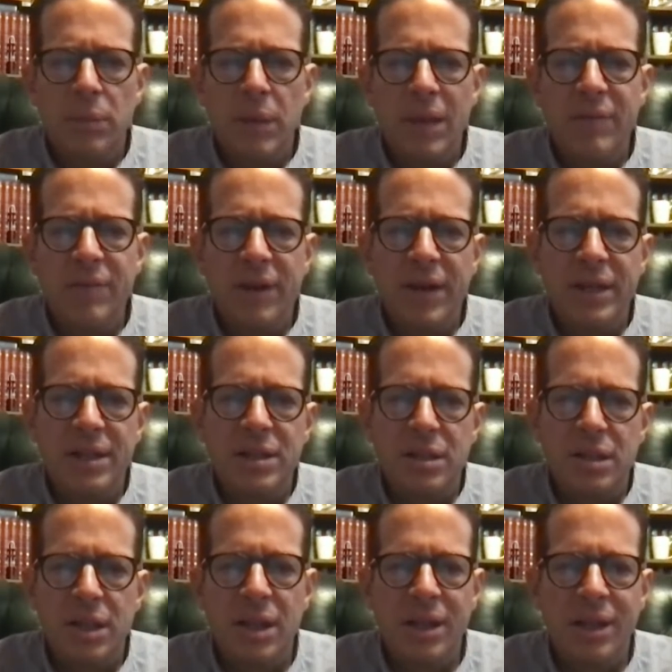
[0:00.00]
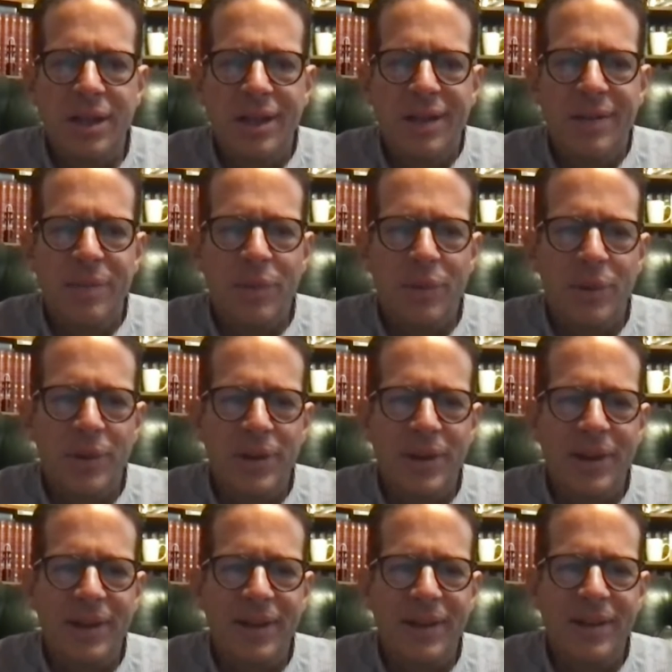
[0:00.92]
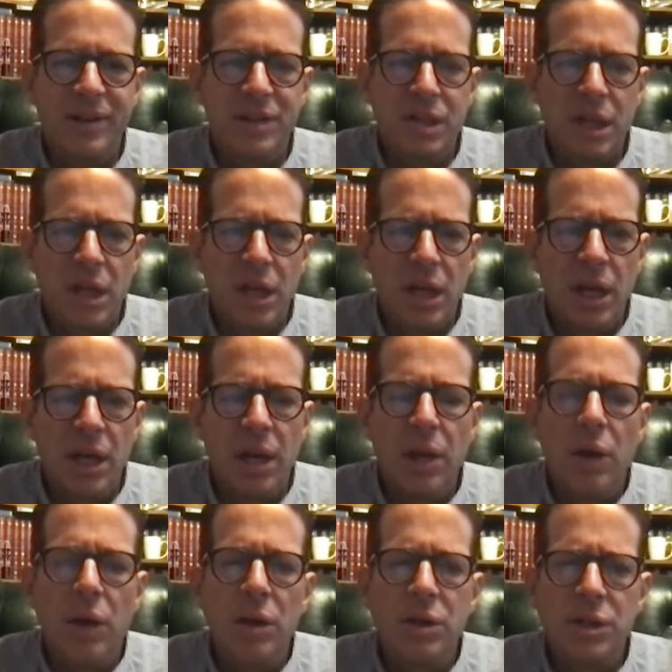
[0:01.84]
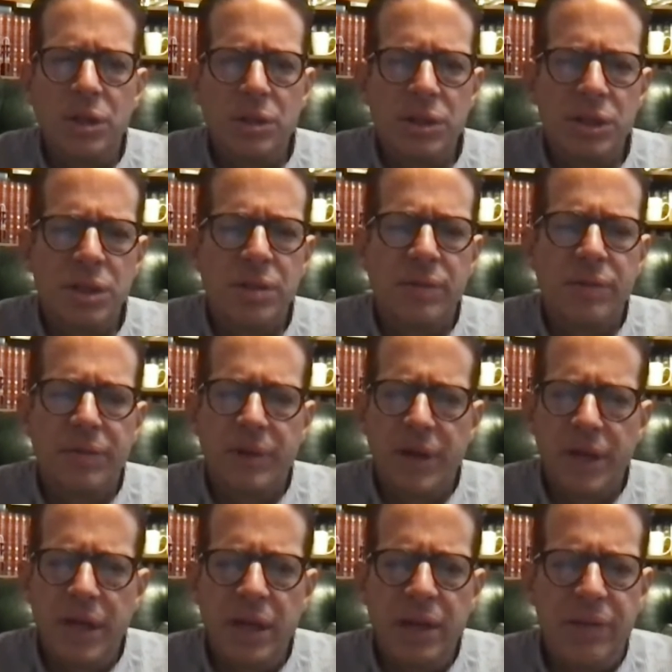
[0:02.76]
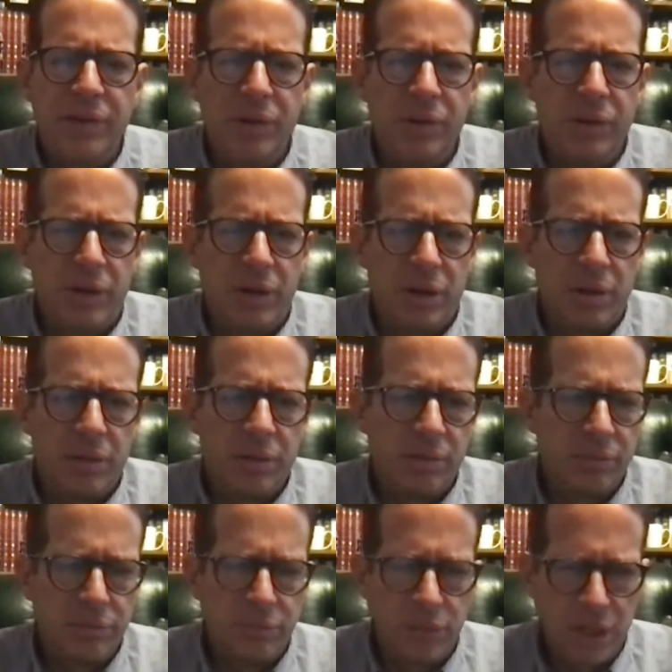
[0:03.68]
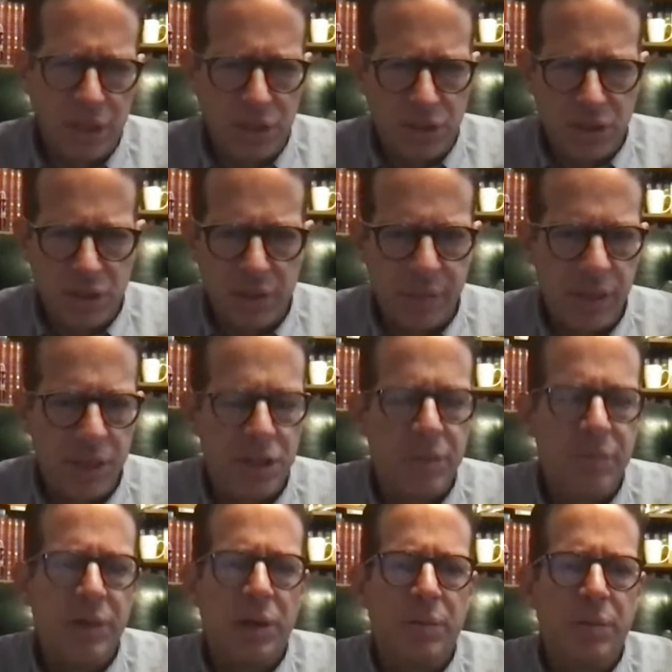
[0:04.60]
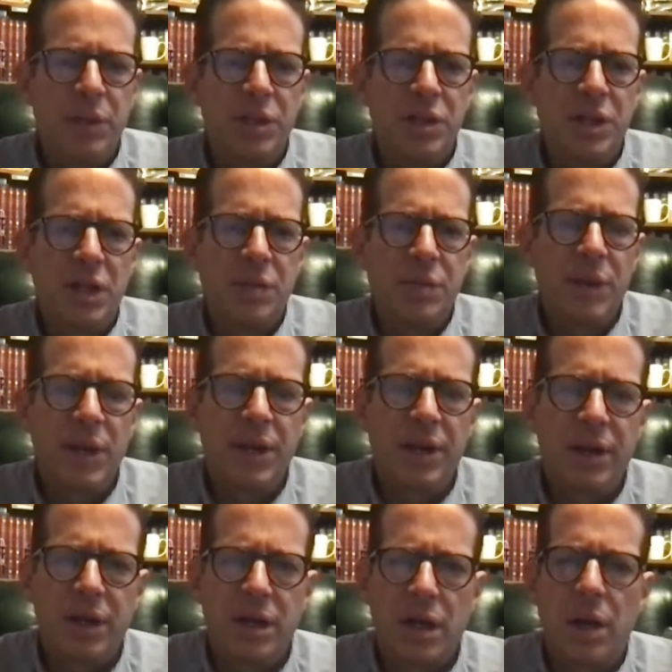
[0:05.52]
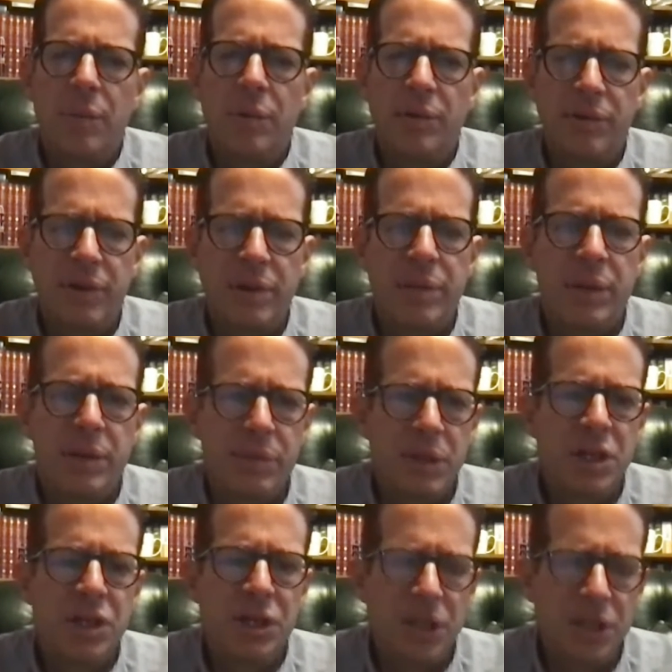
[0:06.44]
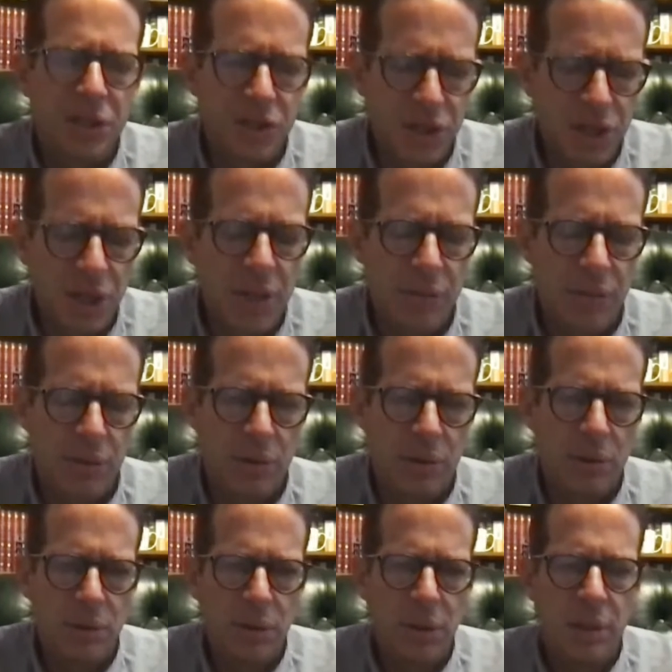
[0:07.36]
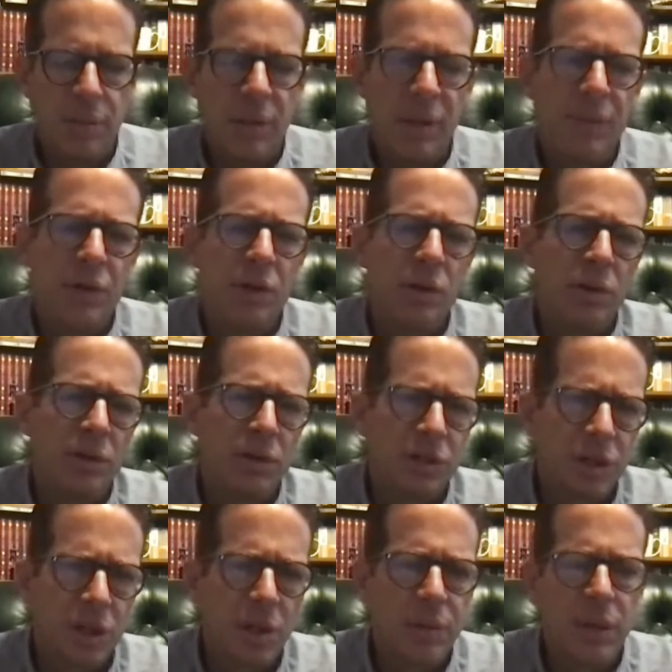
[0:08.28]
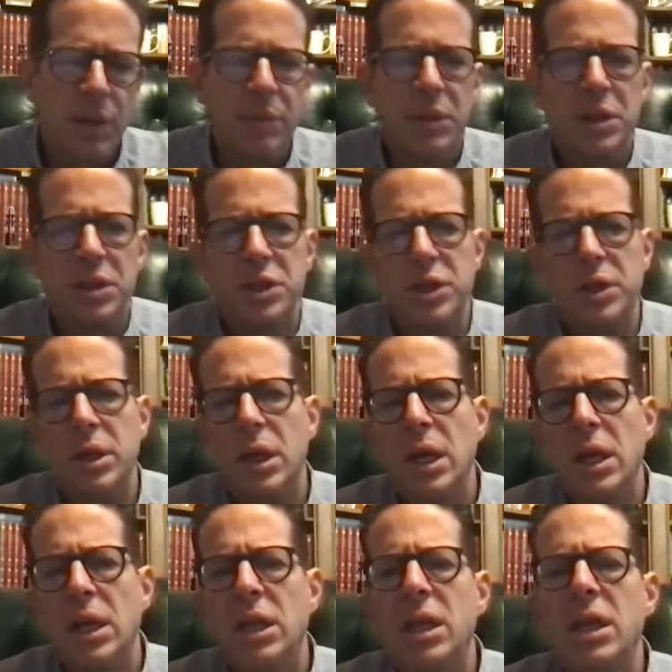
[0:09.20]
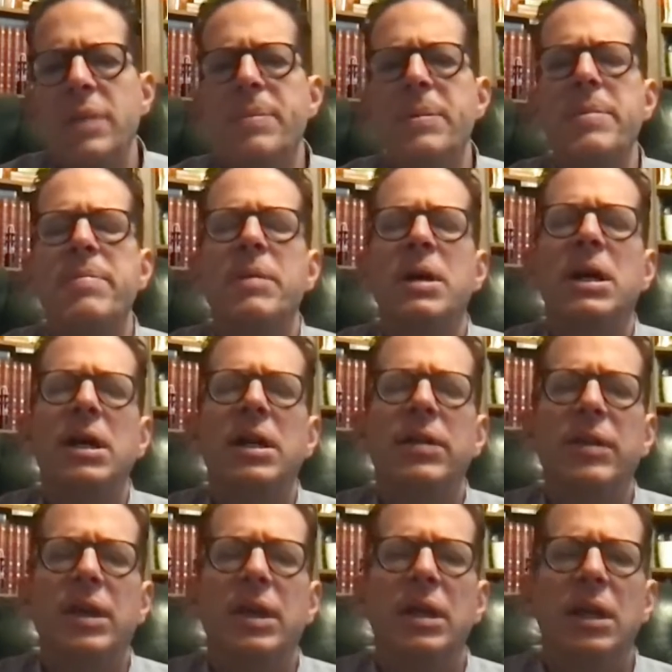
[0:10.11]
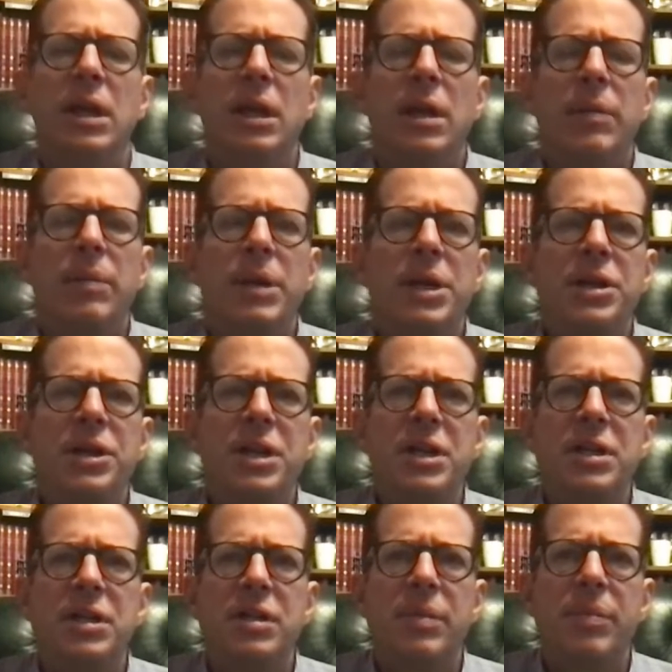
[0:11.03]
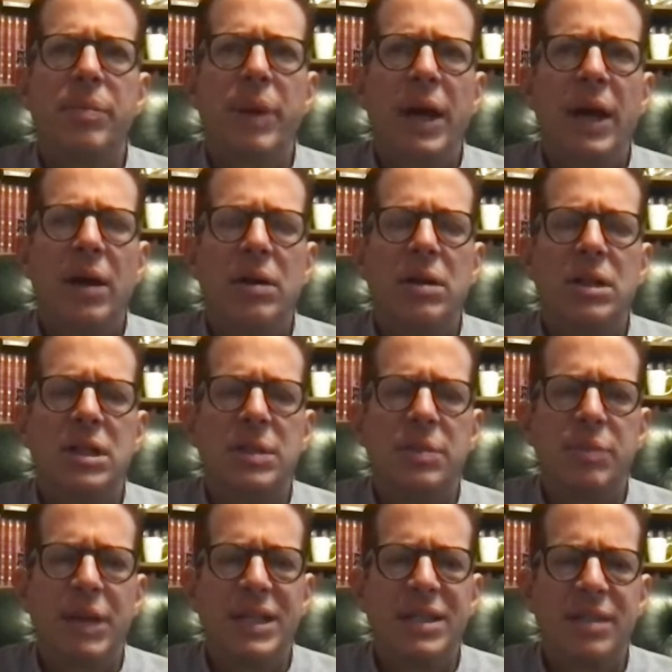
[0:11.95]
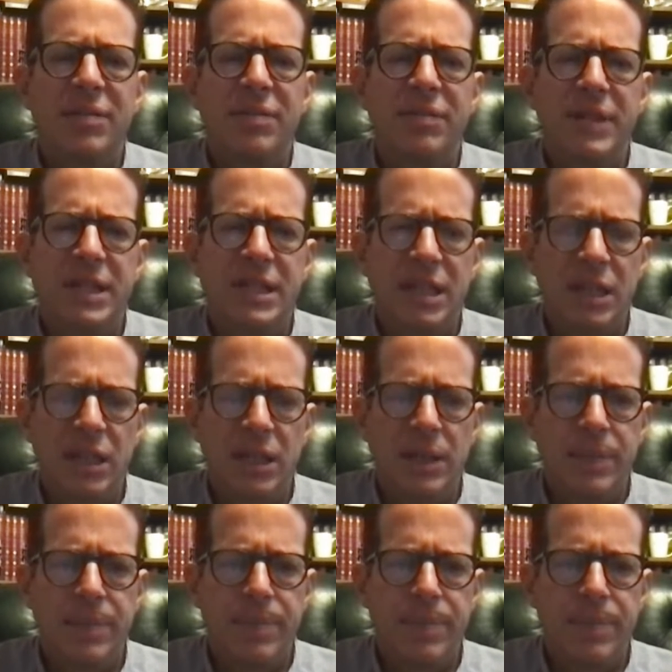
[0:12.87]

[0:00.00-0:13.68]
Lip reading: advice more than anything else. And I also, just for any of you that are interested in pitching me on pitch-ben.com, or for anybody pitching in general, maybe you're going to a startup competition, keep in mind that pitching is about specificity.